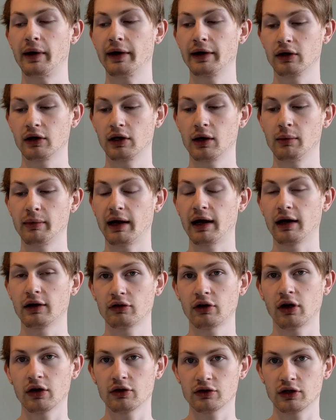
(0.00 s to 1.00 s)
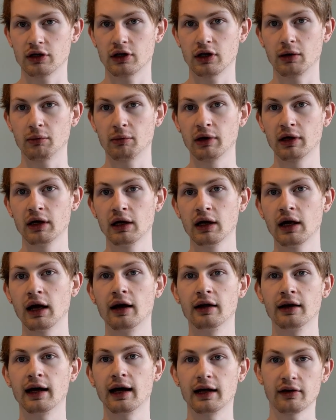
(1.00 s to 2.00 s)
I could come back, touch it up,
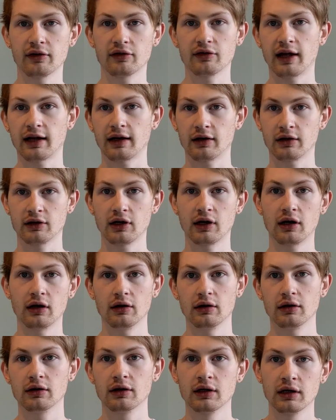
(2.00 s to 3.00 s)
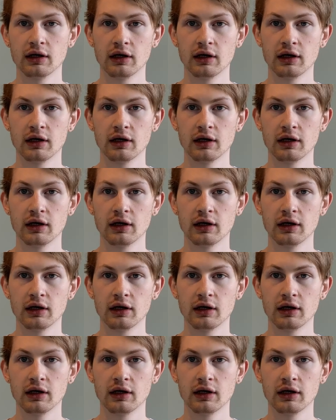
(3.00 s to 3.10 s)
and add a second color